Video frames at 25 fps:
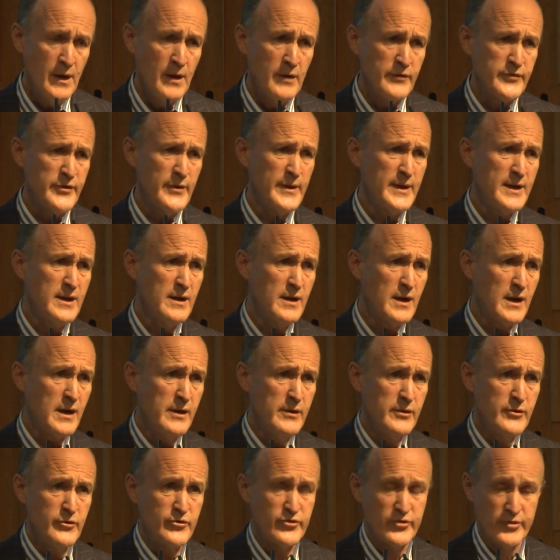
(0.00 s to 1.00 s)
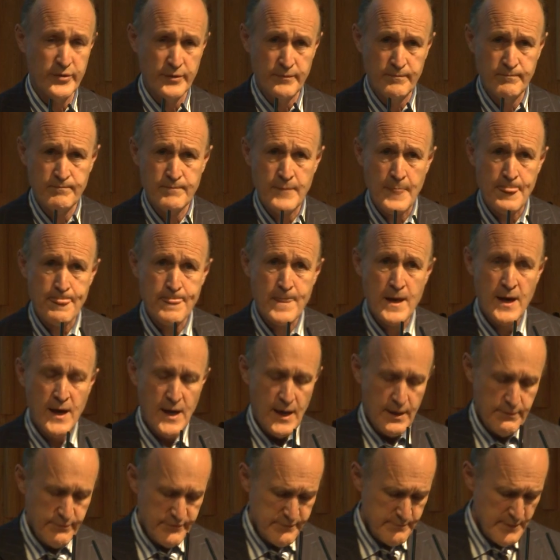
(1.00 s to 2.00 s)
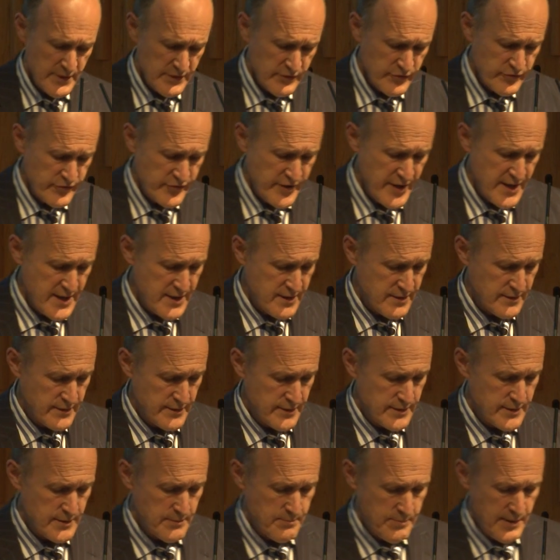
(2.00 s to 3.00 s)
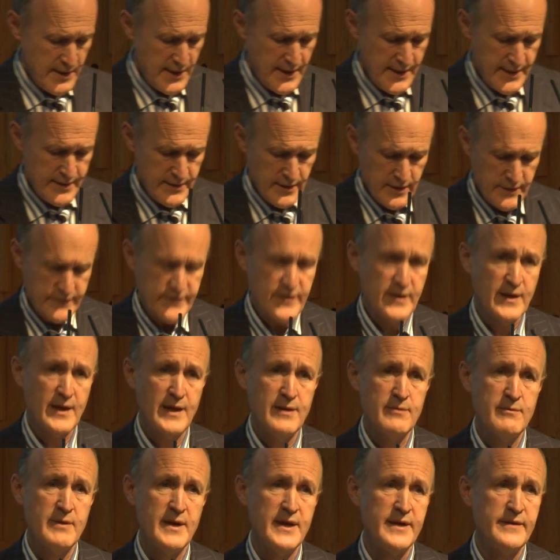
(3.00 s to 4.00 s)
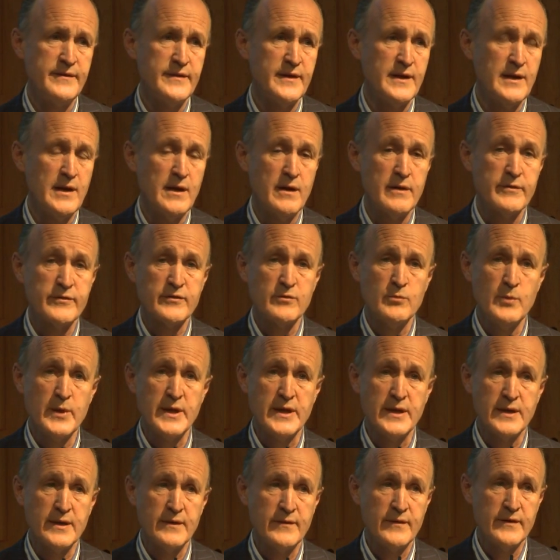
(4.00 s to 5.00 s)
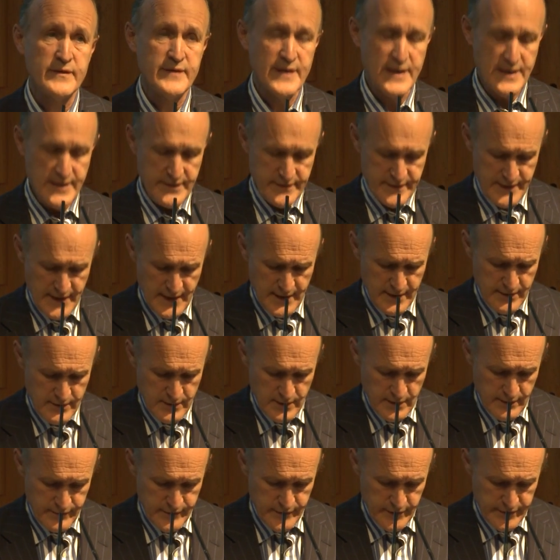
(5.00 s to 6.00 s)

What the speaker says: So in conclusion, I was much taken by an article I read last week in the Daily Telegraph,